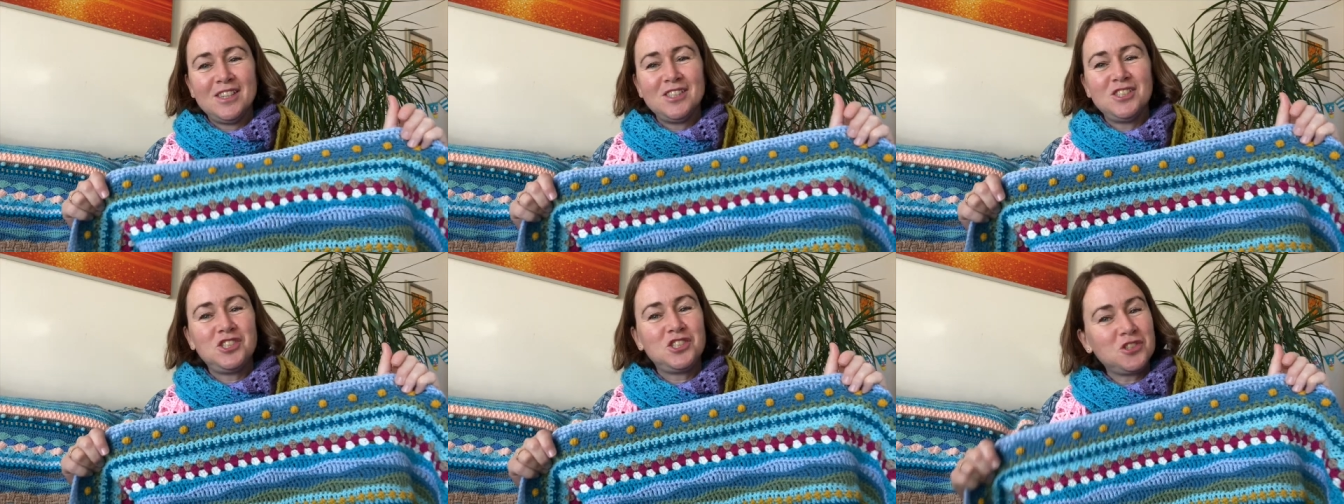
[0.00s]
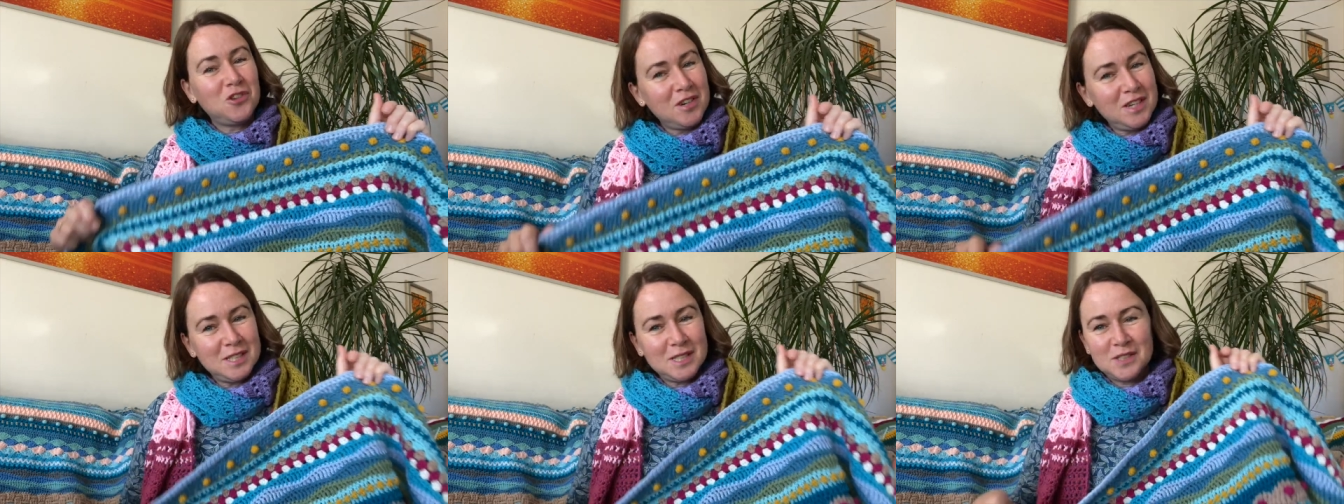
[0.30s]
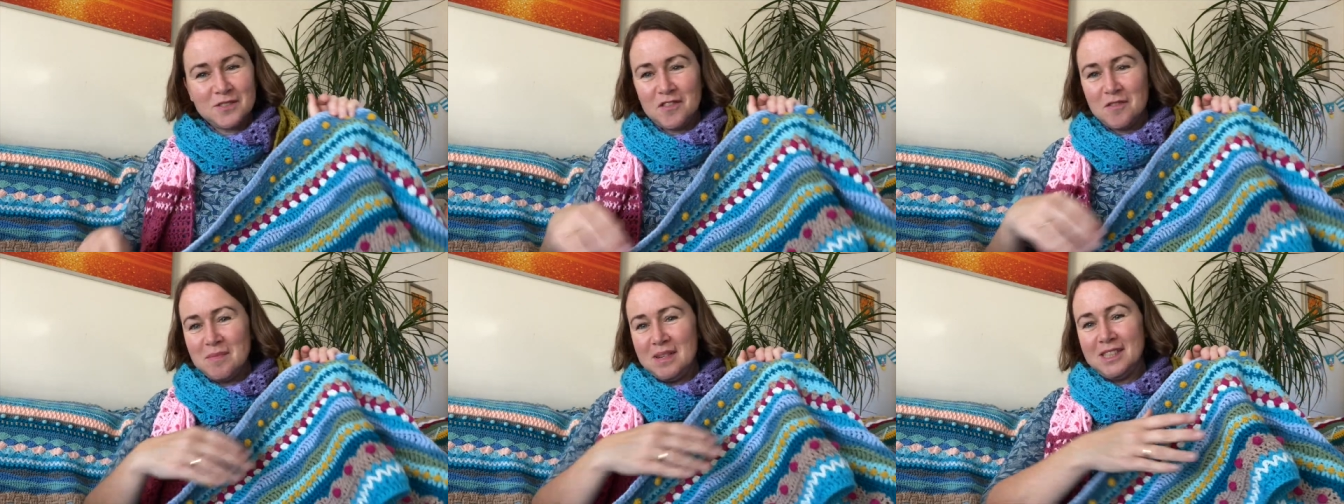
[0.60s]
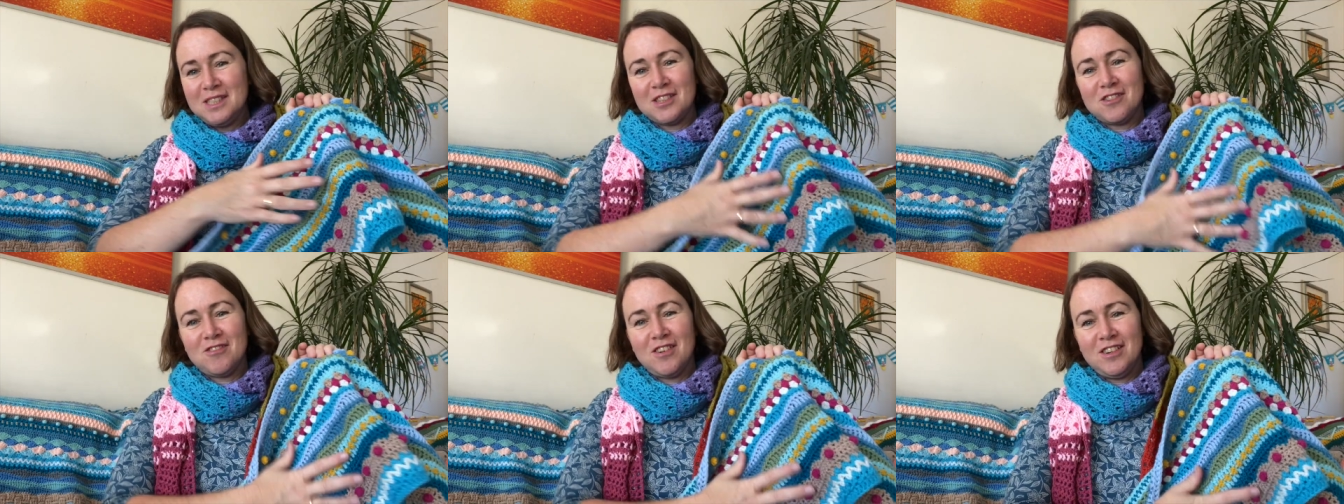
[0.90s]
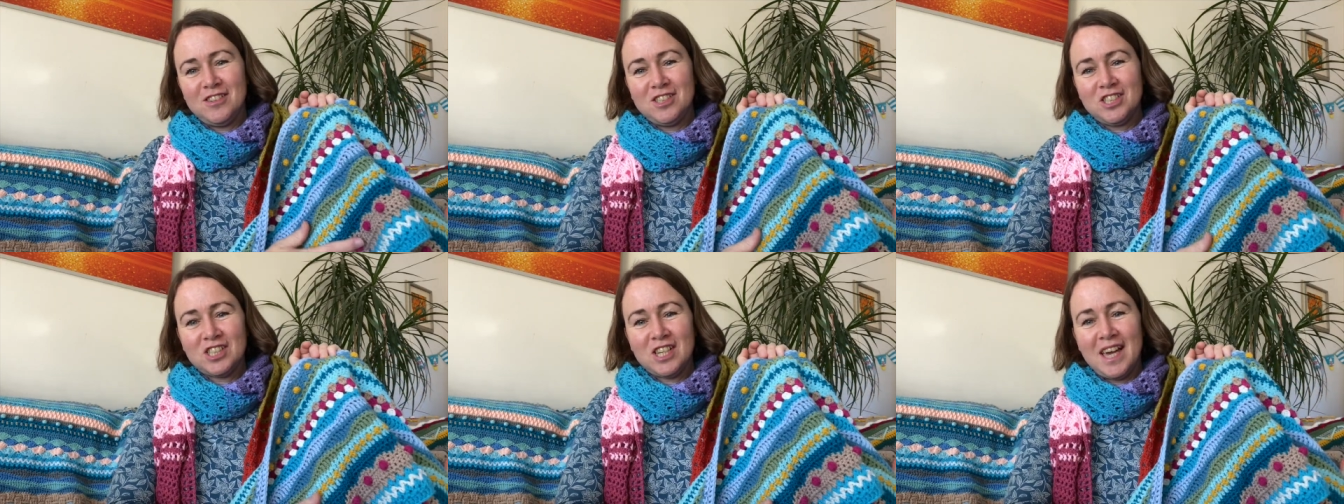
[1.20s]
Joyous for me to
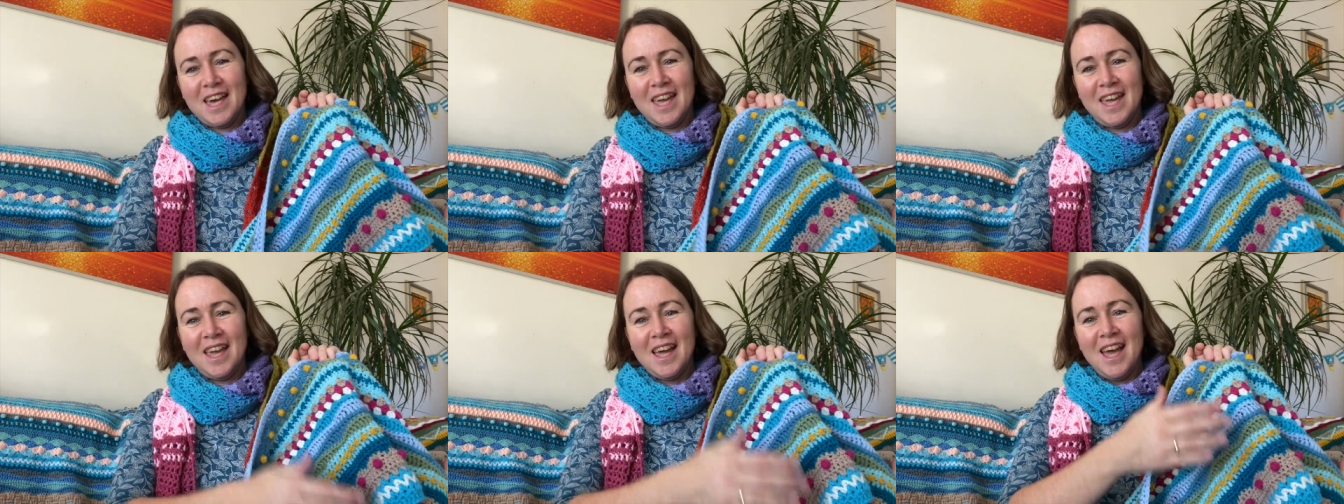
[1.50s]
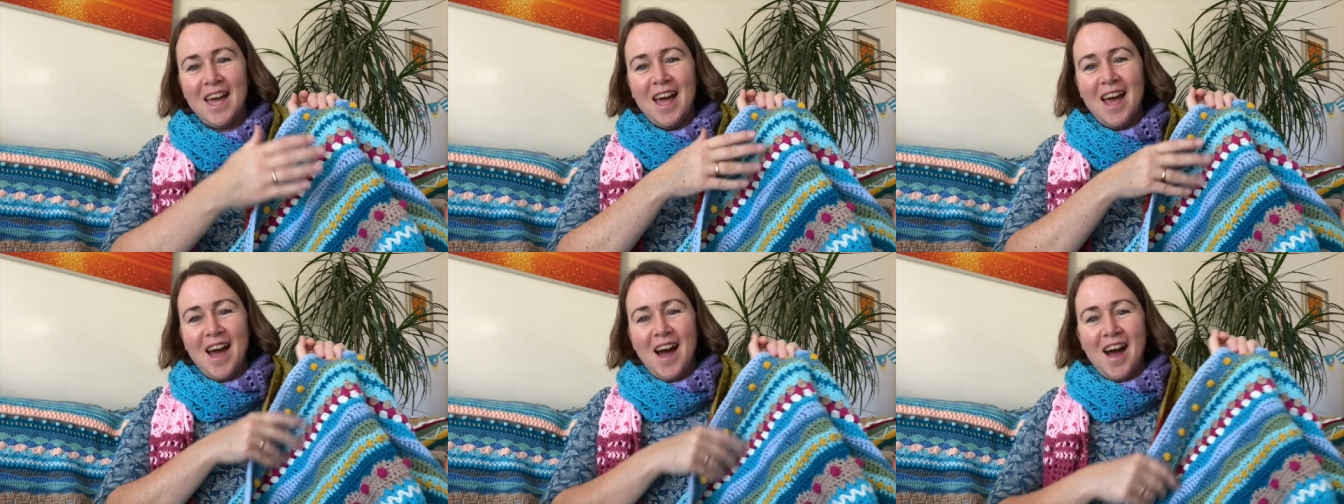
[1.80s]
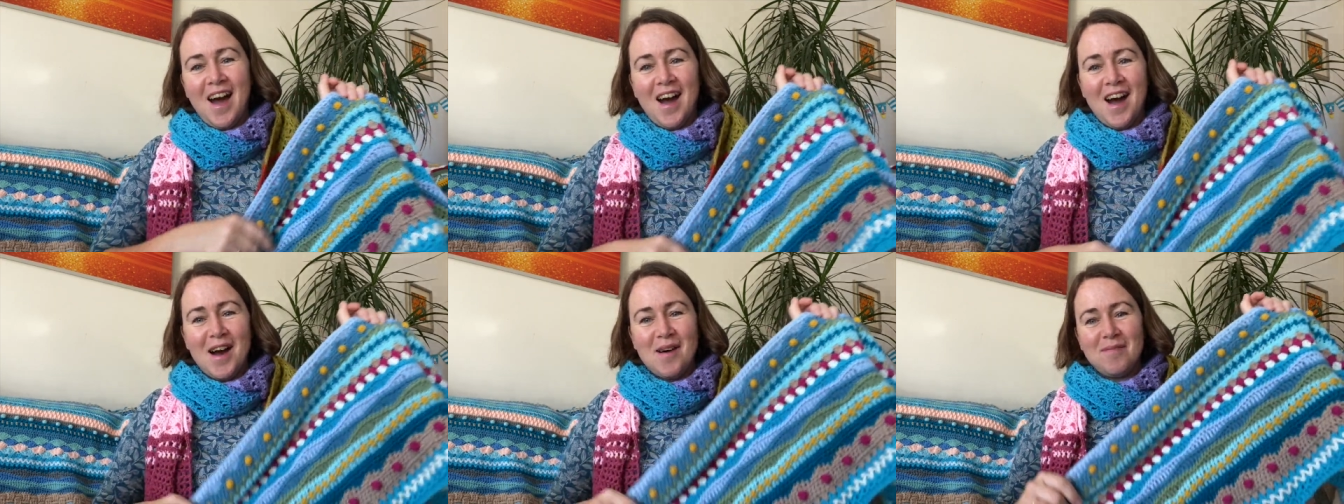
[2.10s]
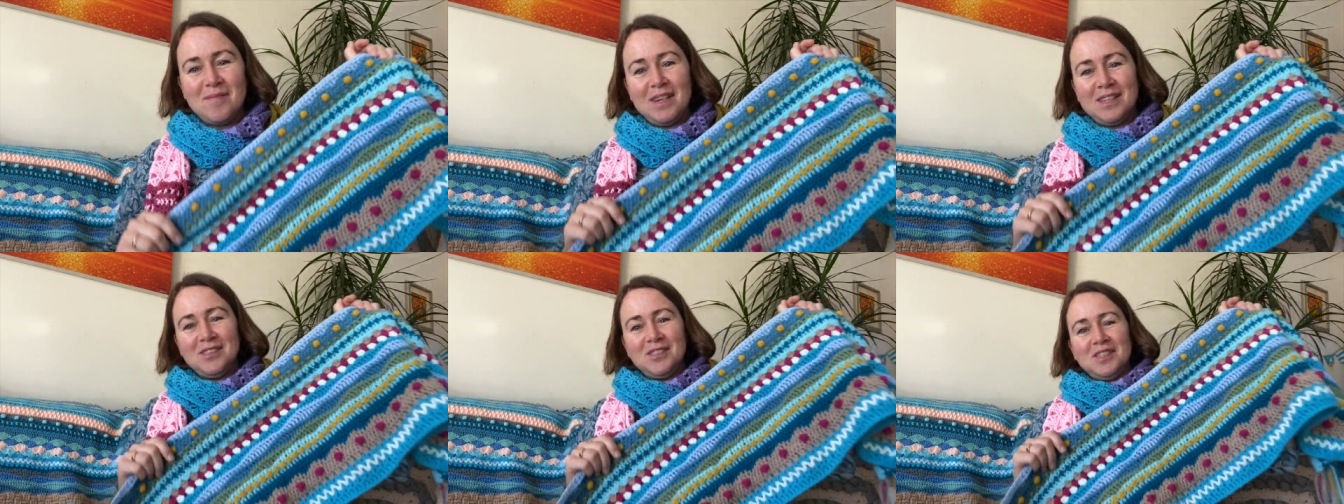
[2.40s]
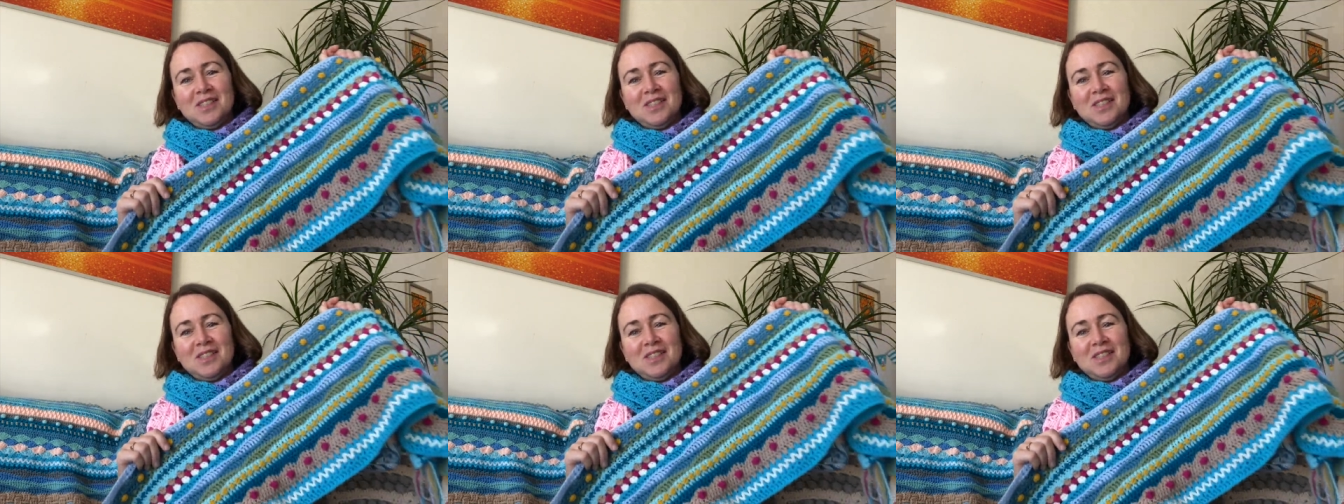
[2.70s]
crochet. As